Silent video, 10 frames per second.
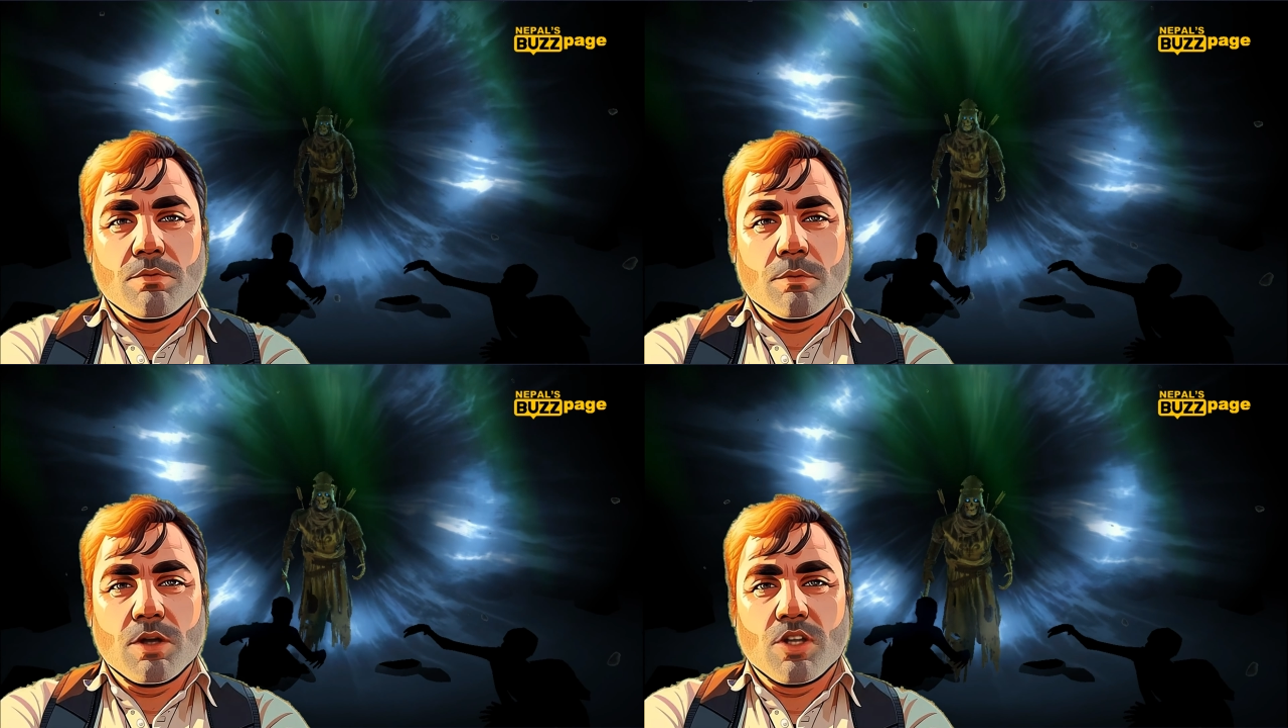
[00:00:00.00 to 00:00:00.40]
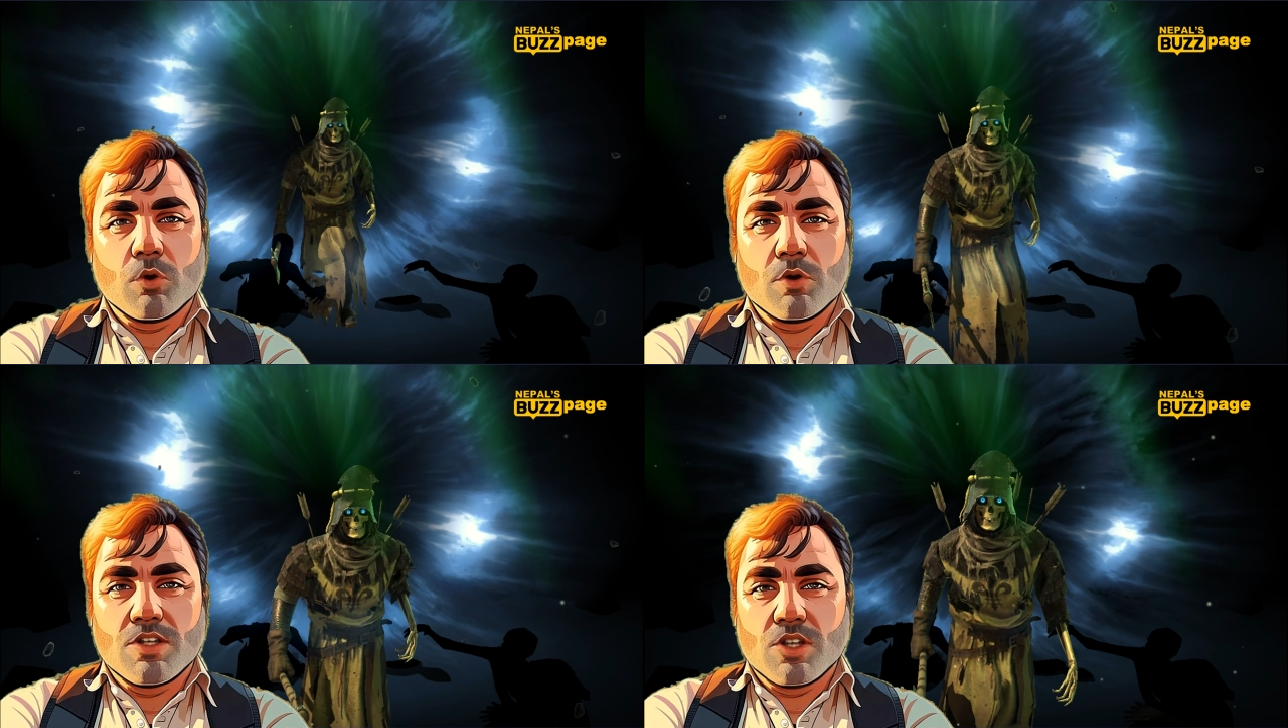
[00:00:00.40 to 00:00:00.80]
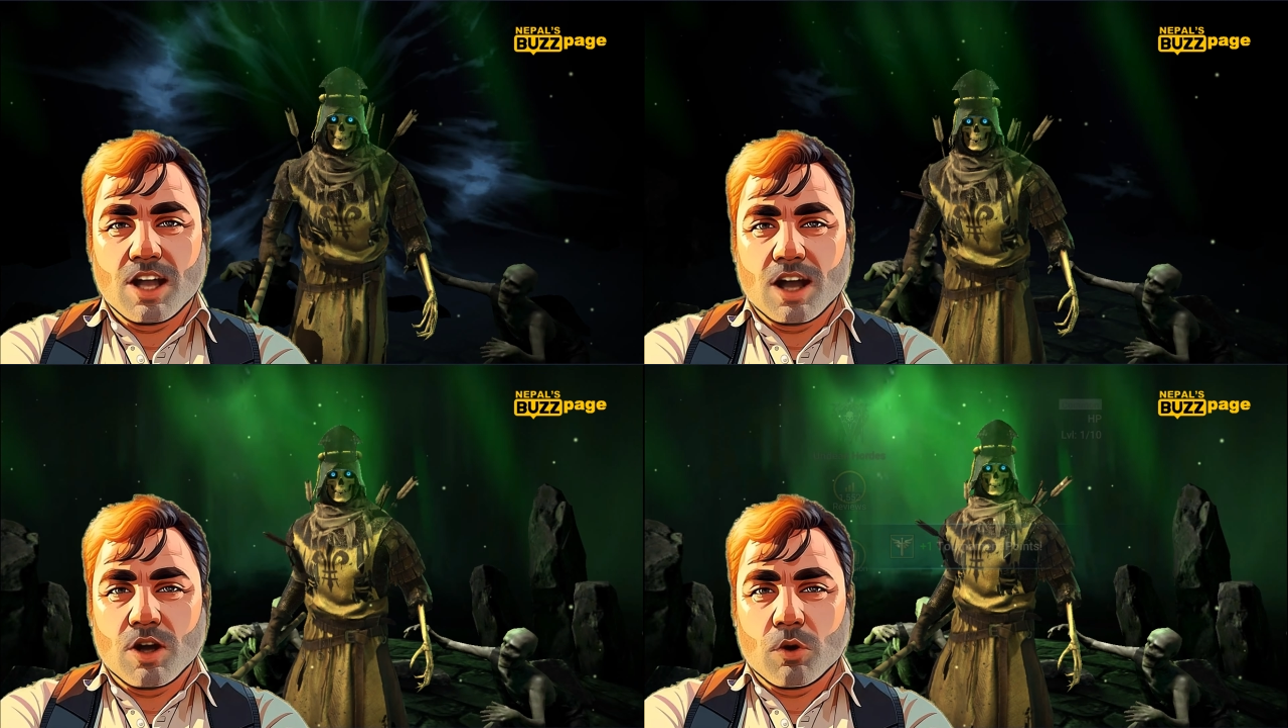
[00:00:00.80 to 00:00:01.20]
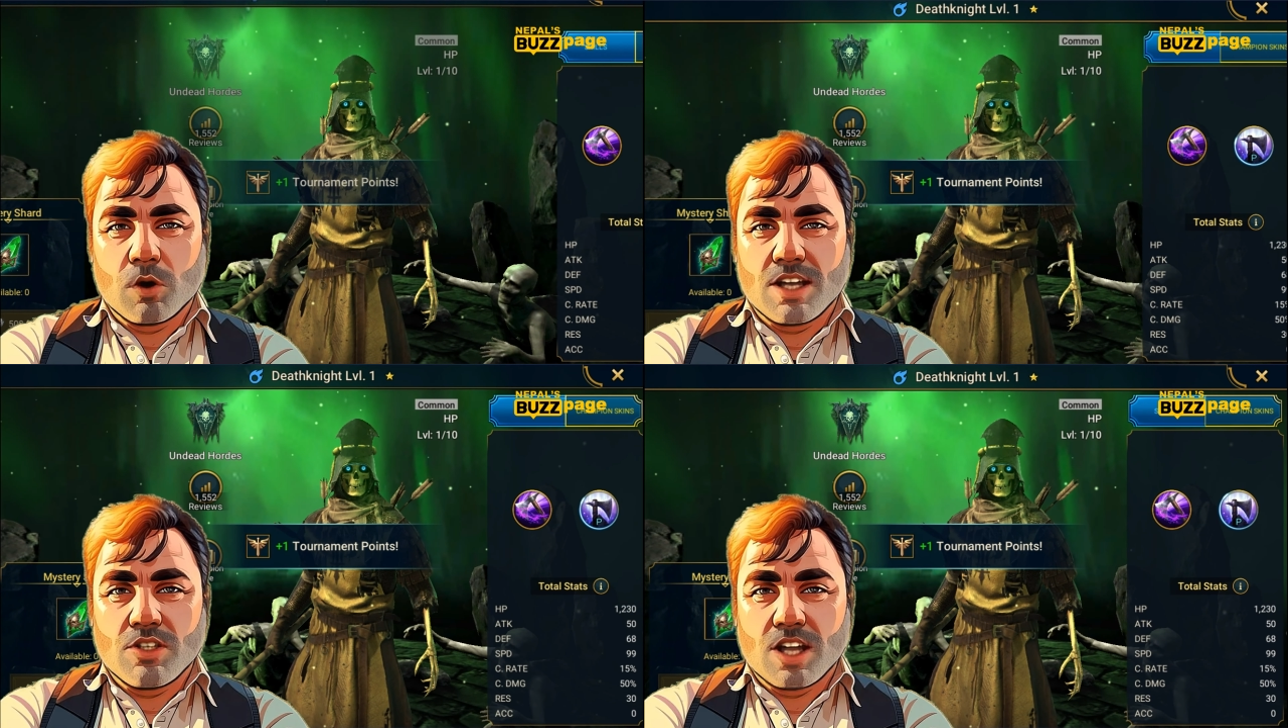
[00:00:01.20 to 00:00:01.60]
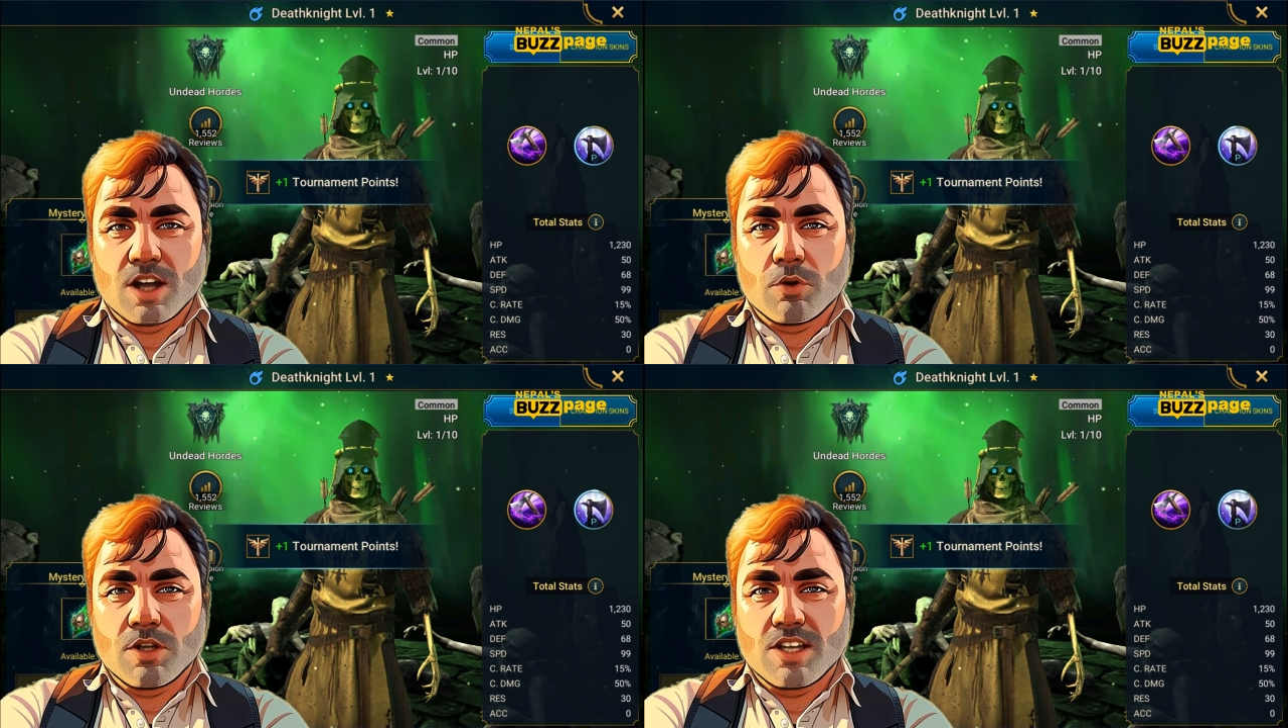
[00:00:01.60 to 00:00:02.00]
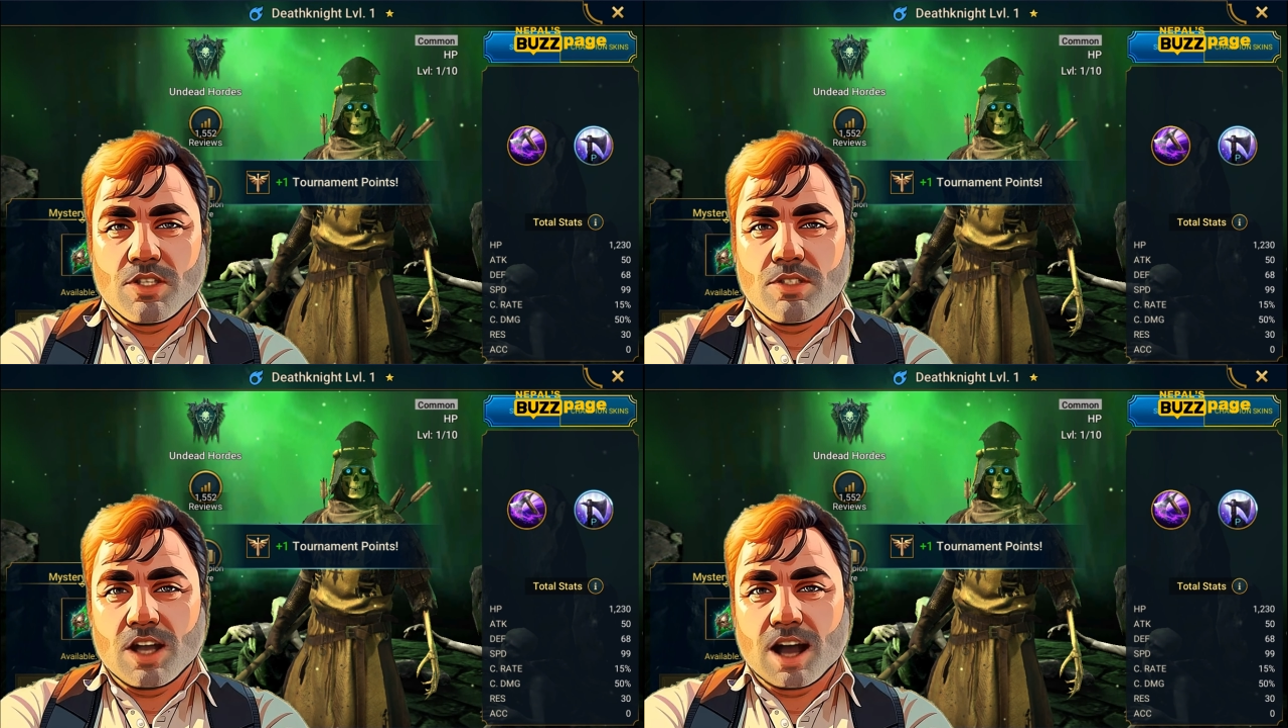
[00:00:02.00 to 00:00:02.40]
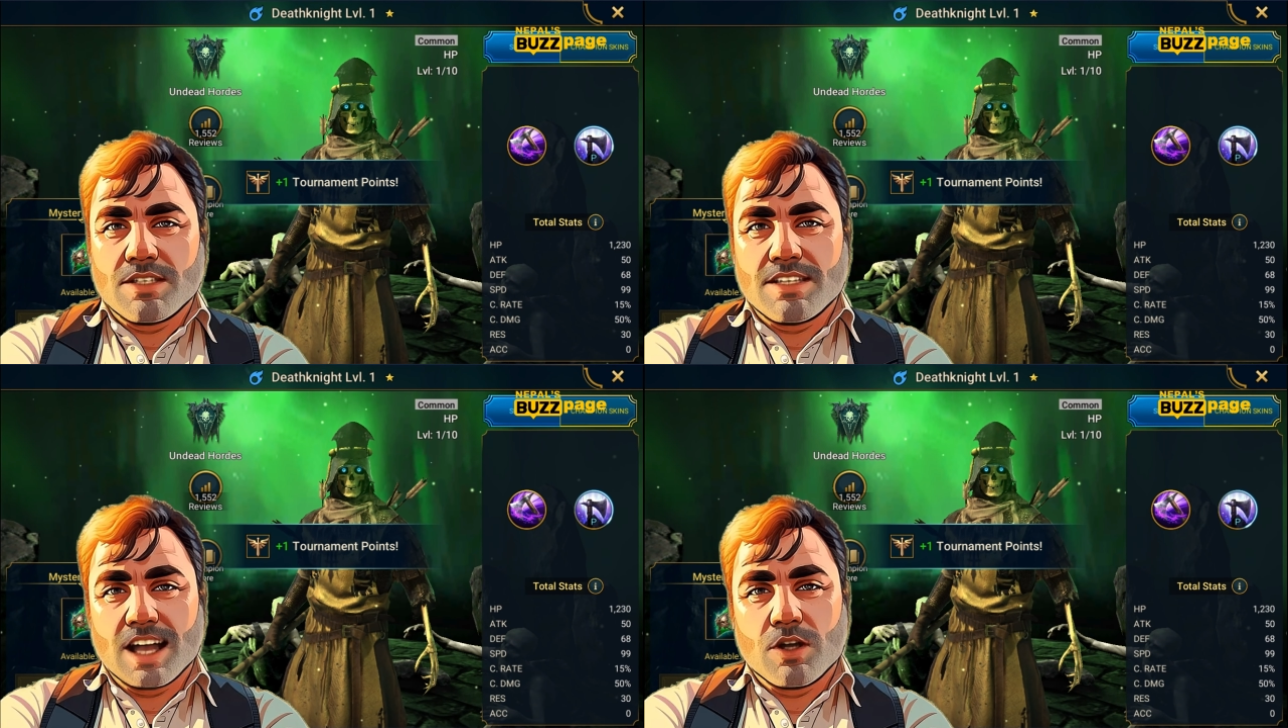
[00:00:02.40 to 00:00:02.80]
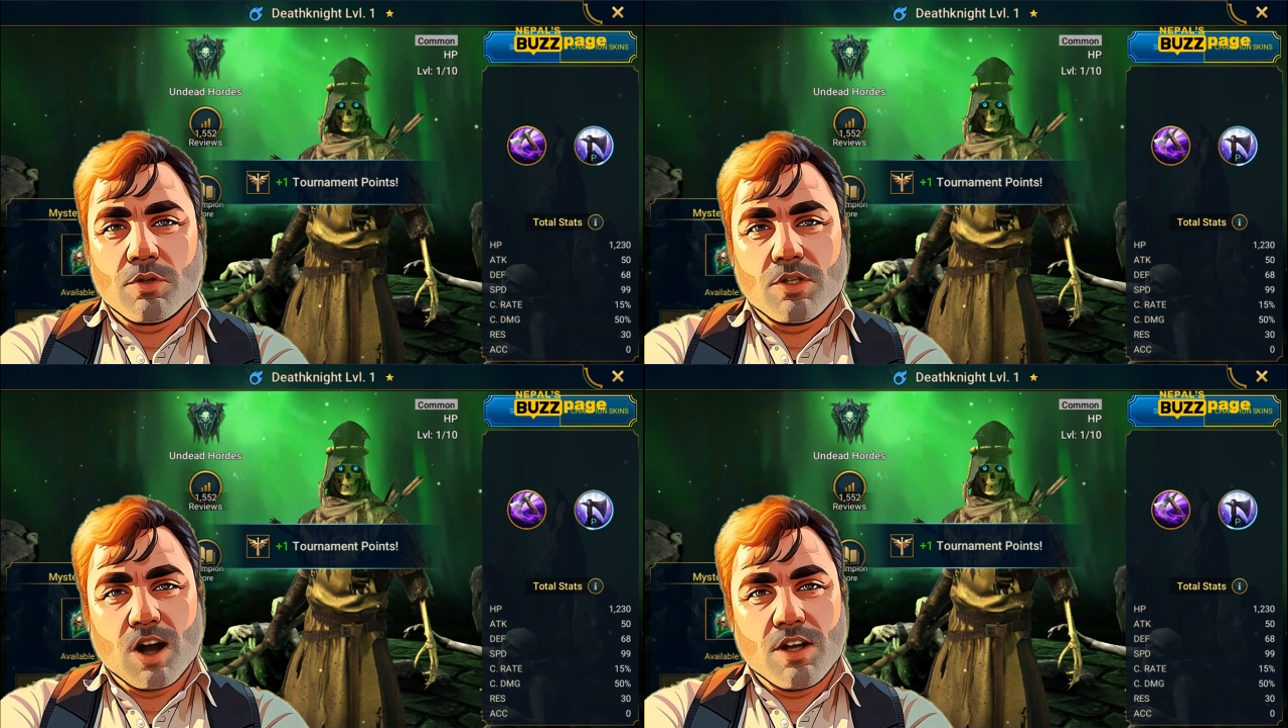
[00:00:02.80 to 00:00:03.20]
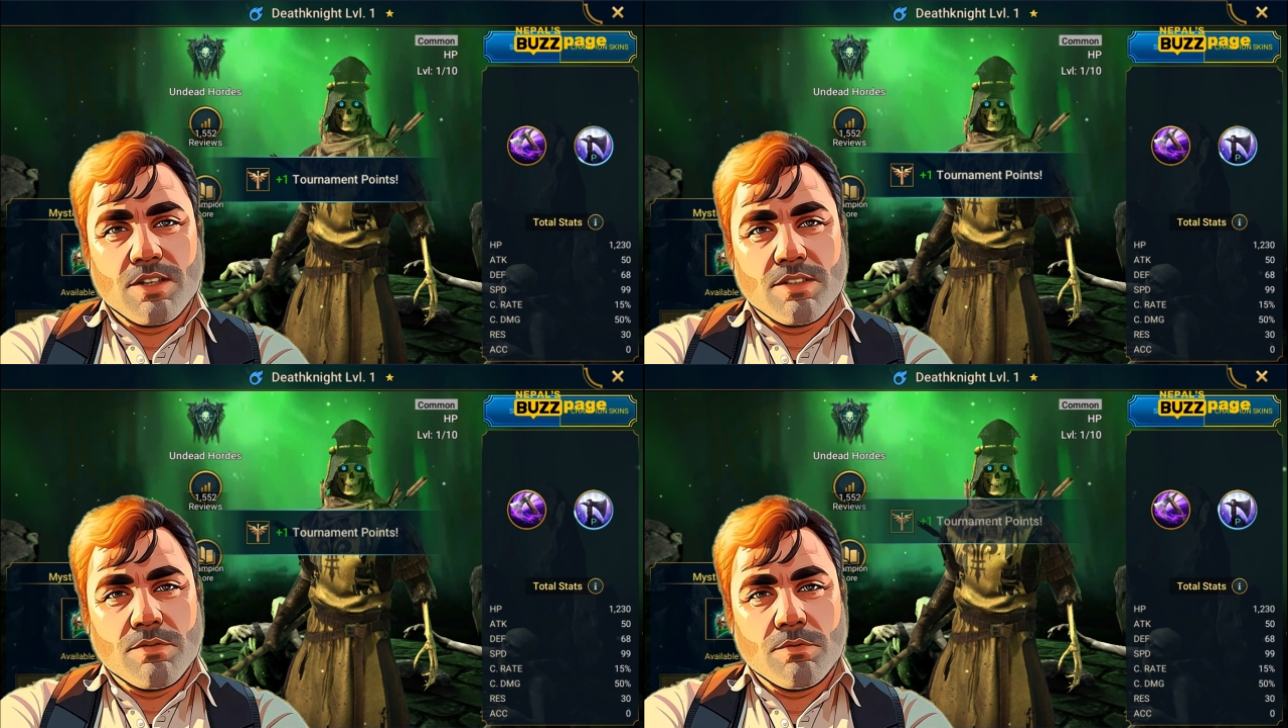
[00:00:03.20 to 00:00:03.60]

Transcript: be sure to check out our Raid: Shadow Legends guide to get you started.